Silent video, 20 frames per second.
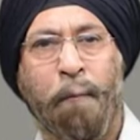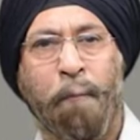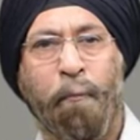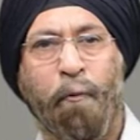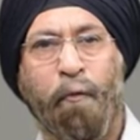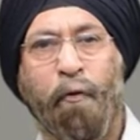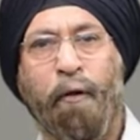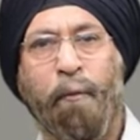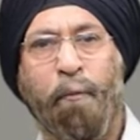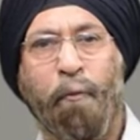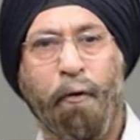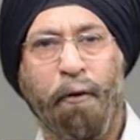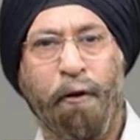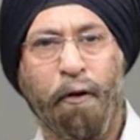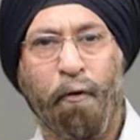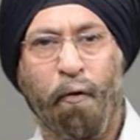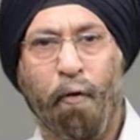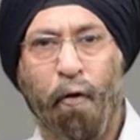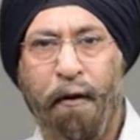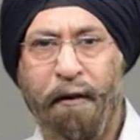poor
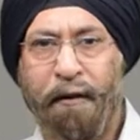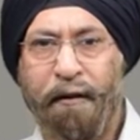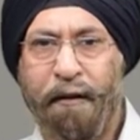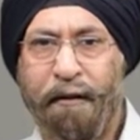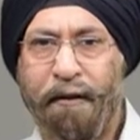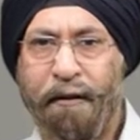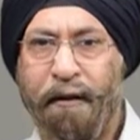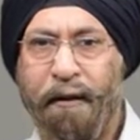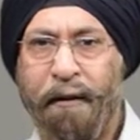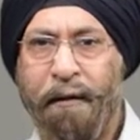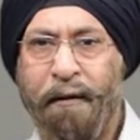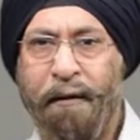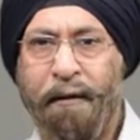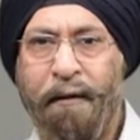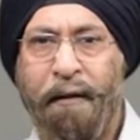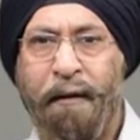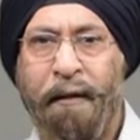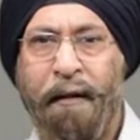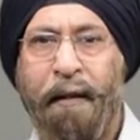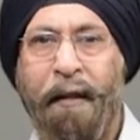motor coordination,
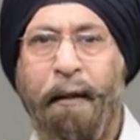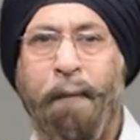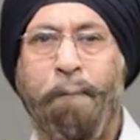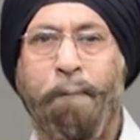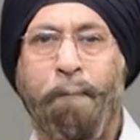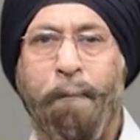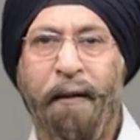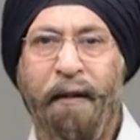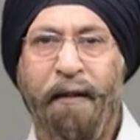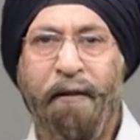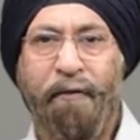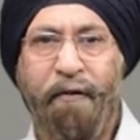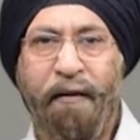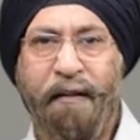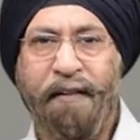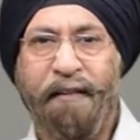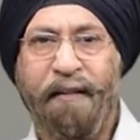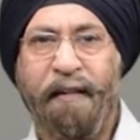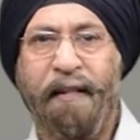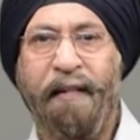impaired
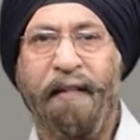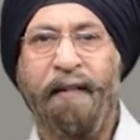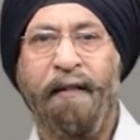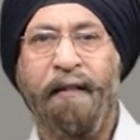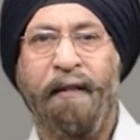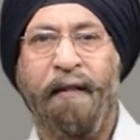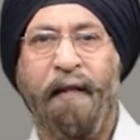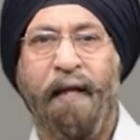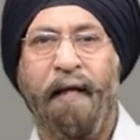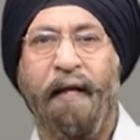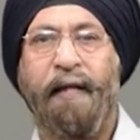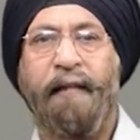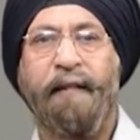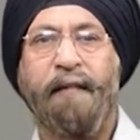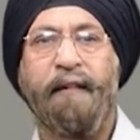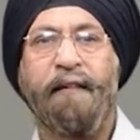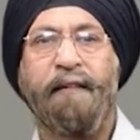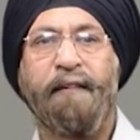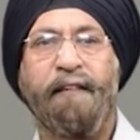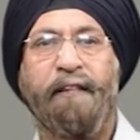reasoning
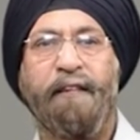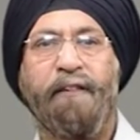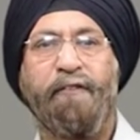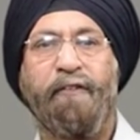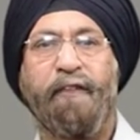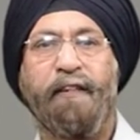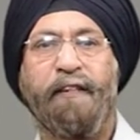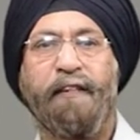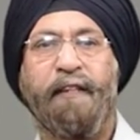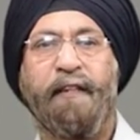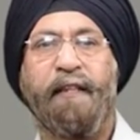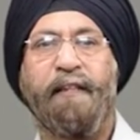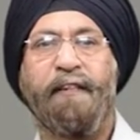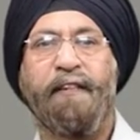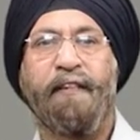and concentration, and